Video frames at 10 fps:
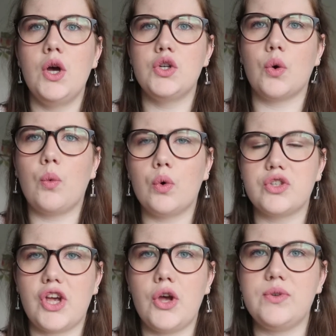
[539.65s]

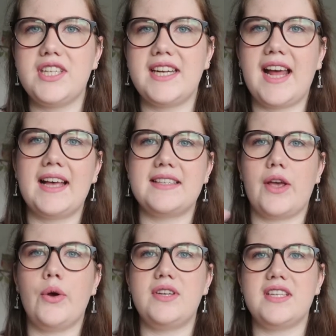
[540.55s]
towards Odin, as
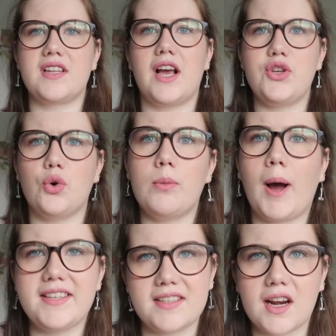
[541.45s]
Odin's like, you're
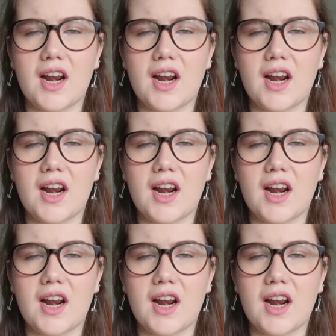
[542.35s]
my son,